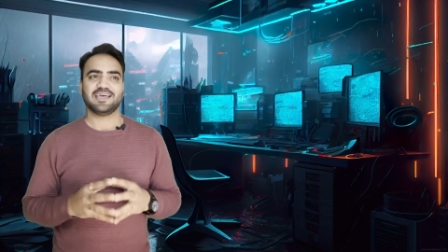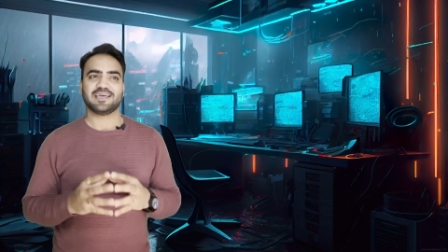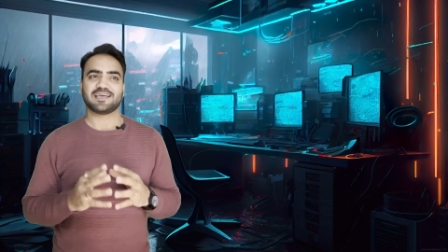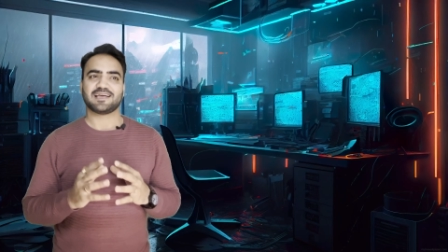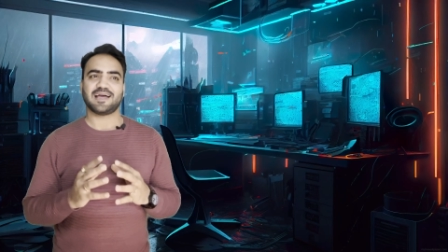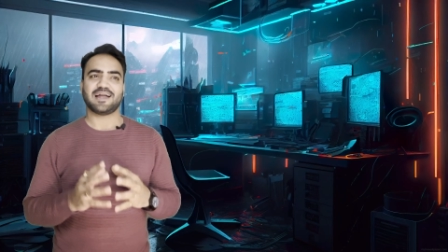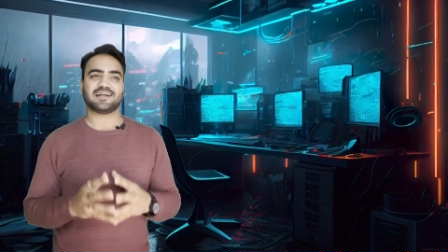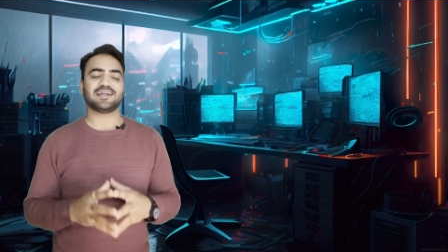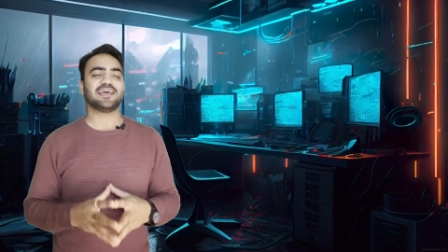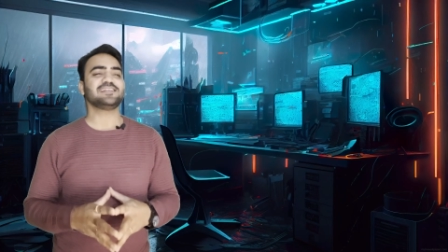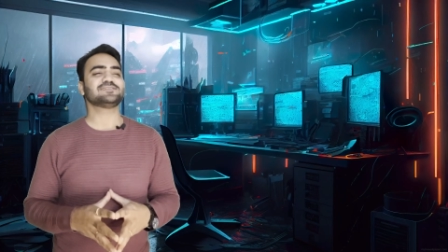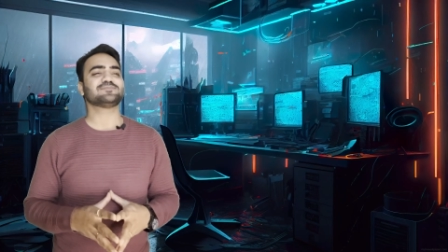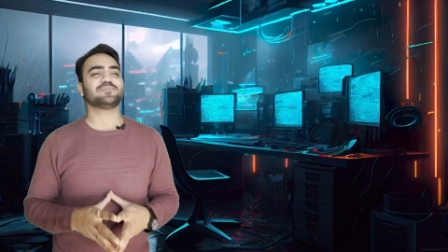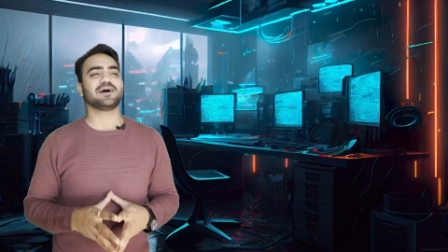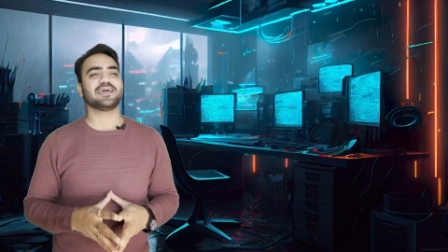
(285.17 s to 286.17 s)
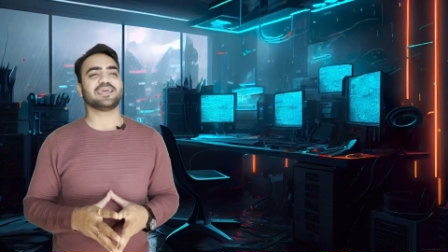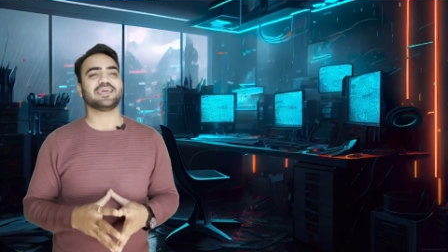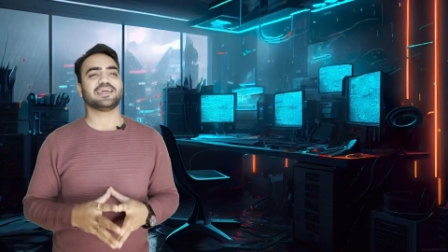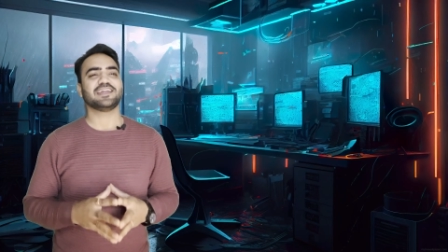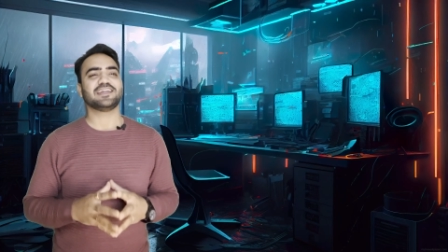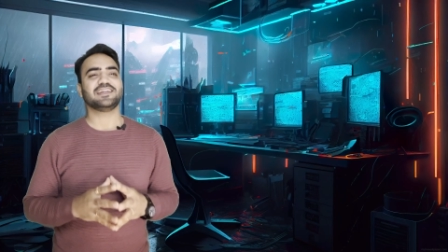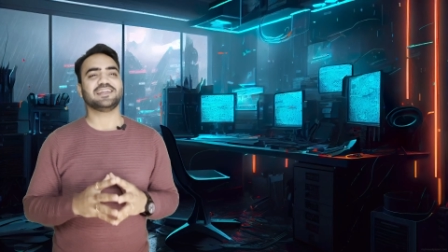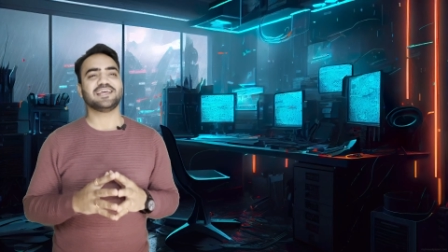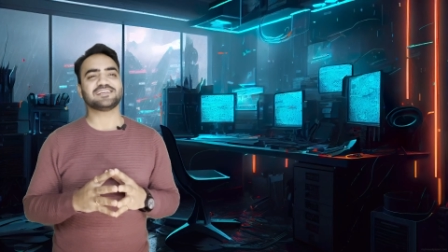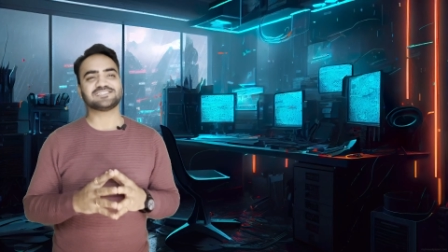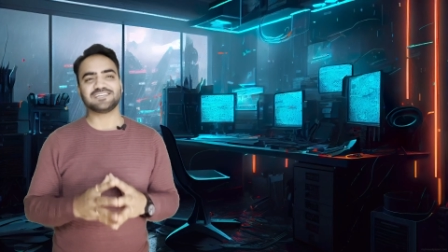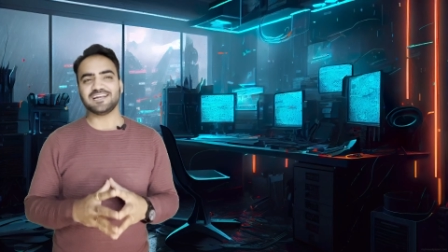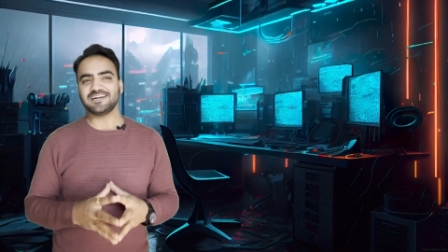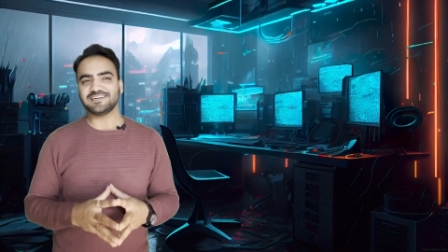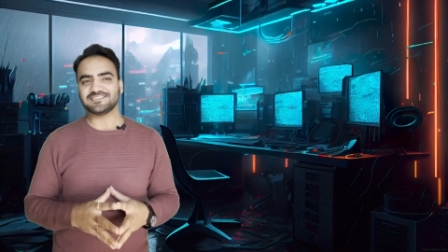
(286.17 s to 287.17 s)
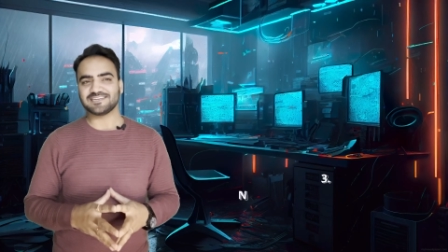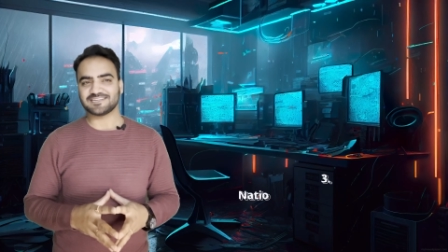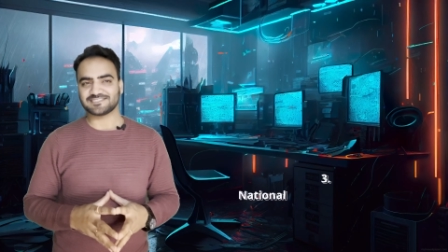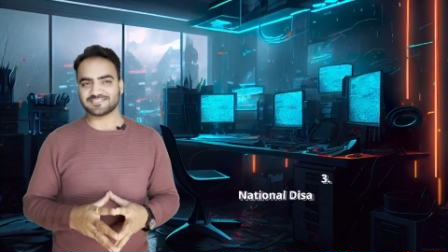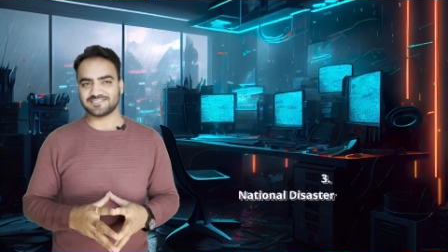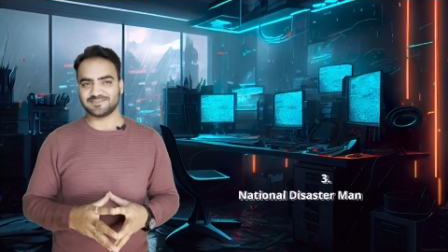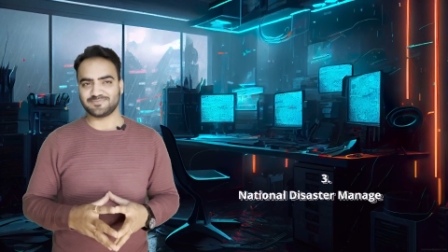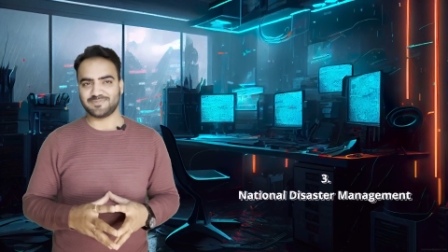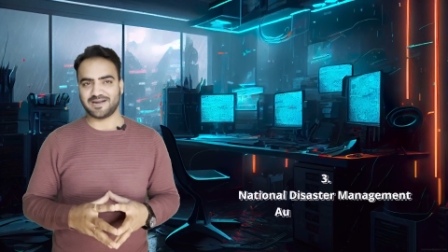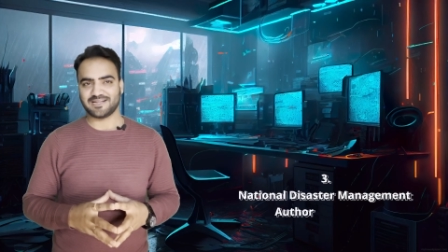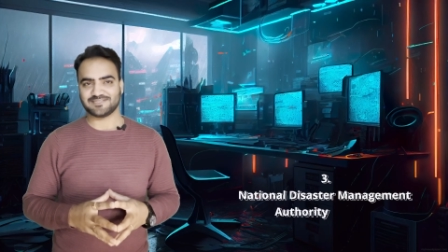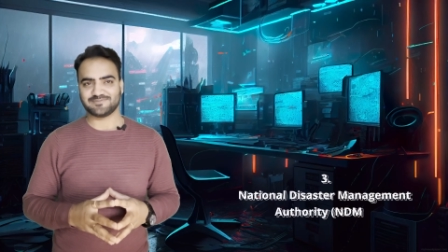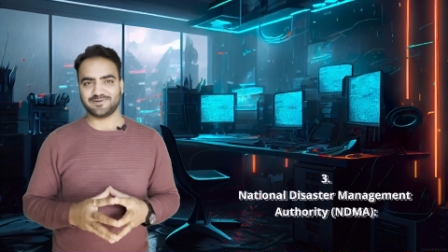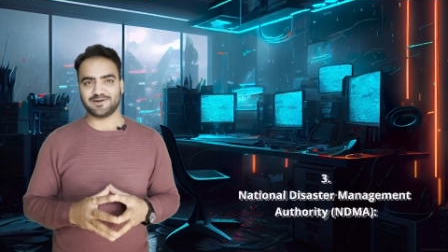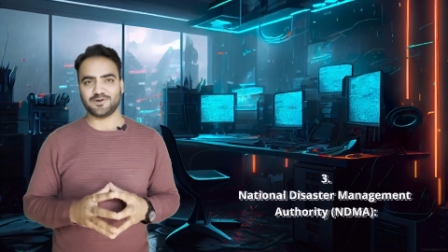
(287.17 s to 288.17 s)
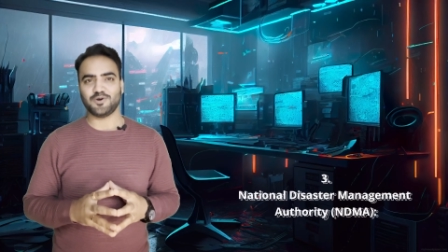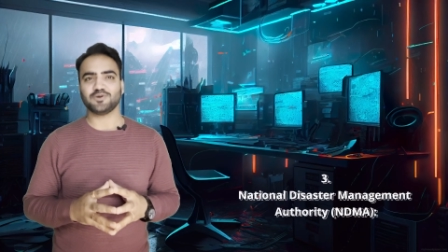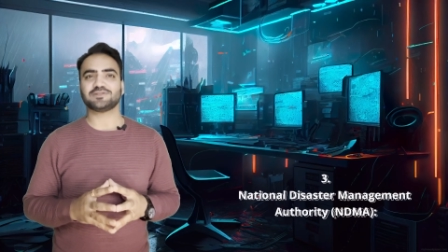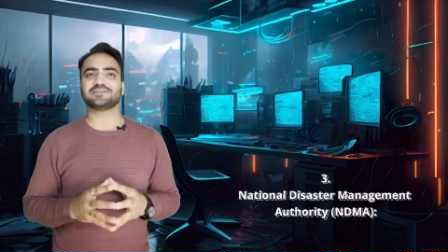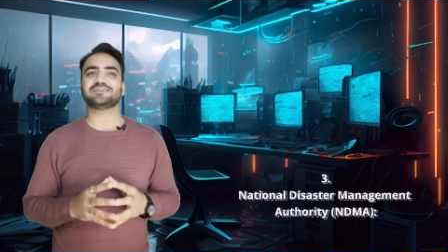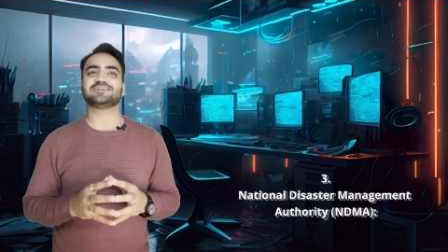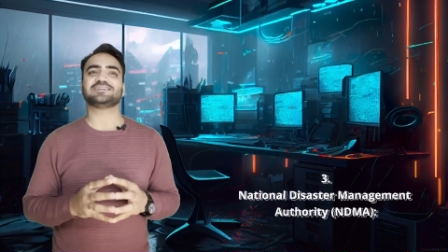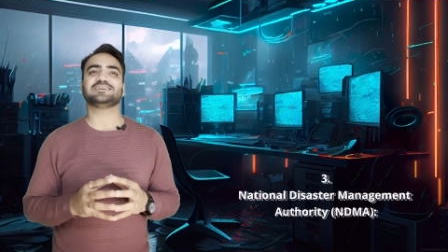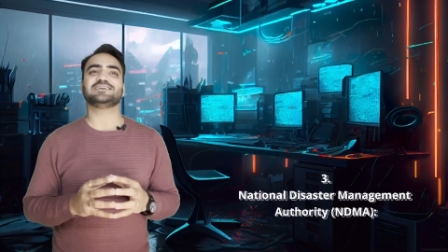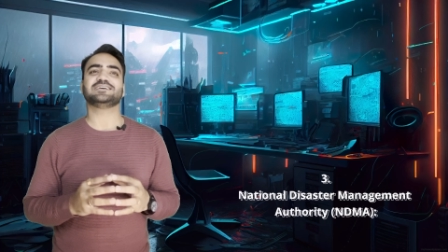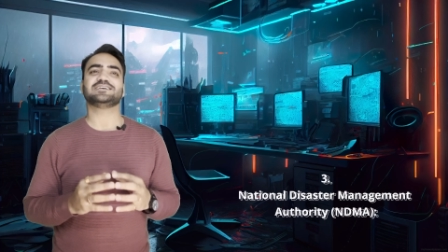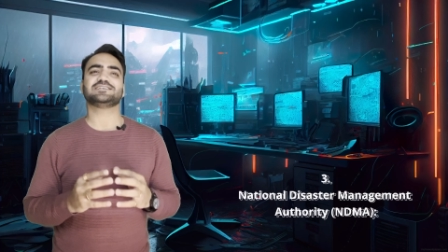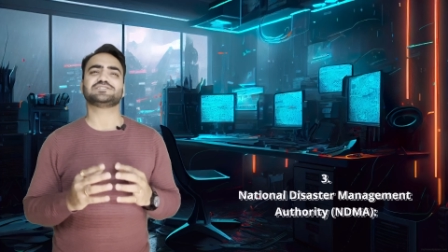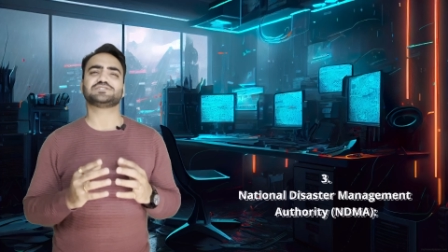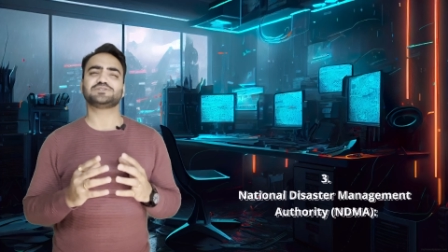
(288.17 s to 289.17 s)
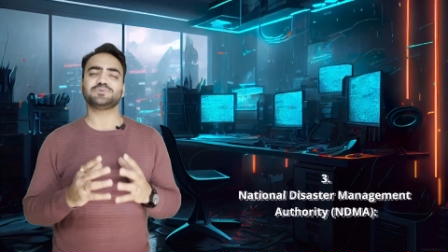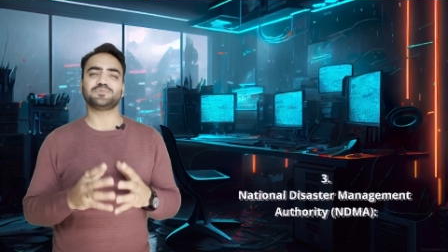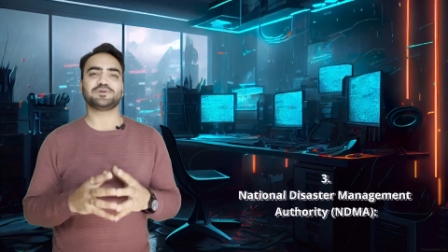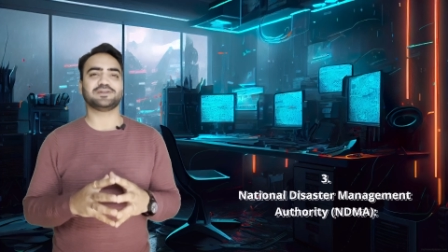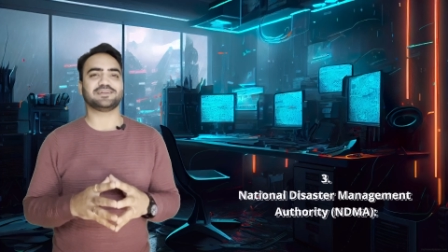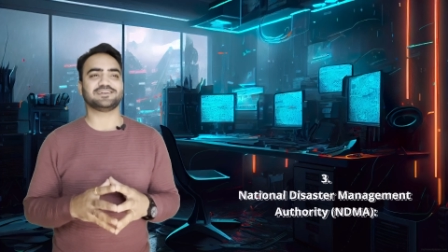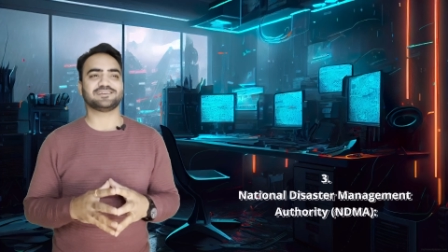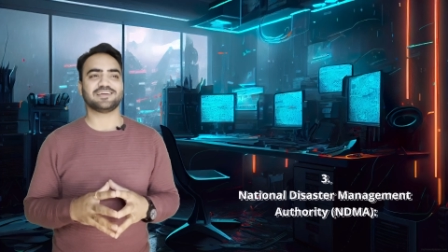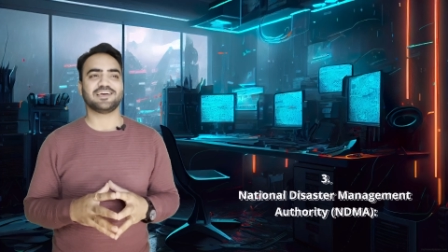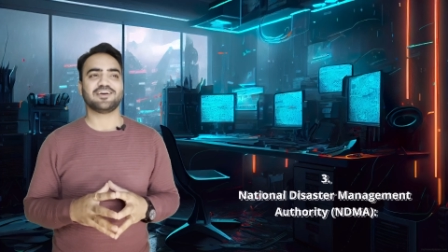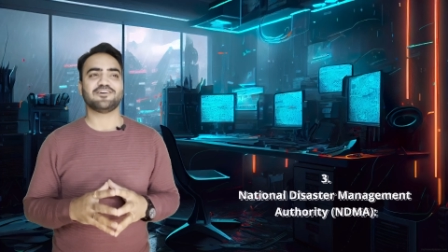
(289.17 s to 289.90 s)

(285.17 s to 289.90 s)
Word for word: Guidelines by National Disaster Management Authority stipulate